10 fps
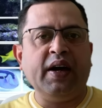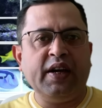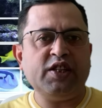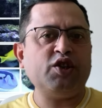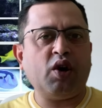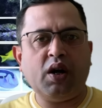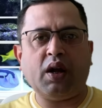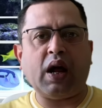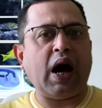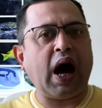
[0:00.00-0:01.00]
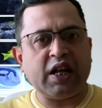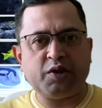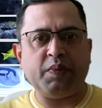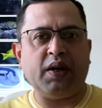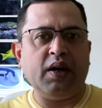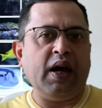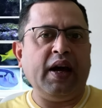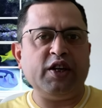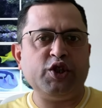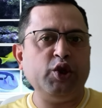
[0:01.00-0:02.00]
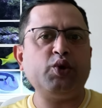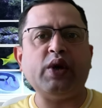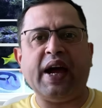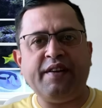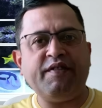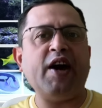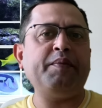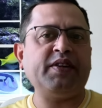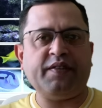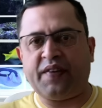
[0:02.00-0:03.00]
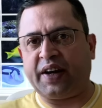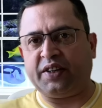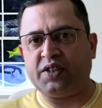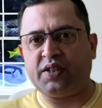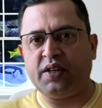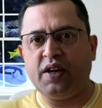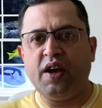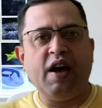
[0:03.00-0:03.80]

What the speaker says: his or her asthma is due to environmental factors.